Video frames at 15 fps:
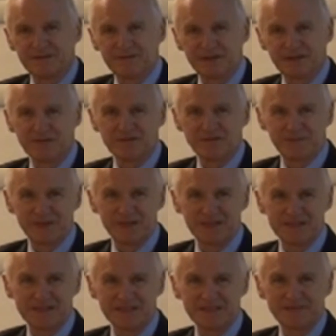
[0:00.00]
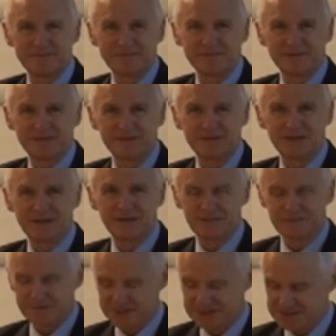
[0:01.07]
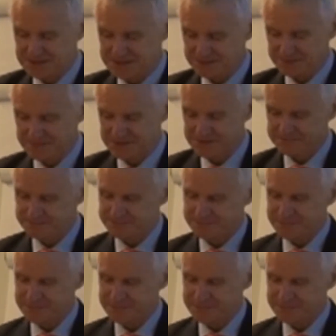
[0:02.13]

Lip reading: the vulnerability of systems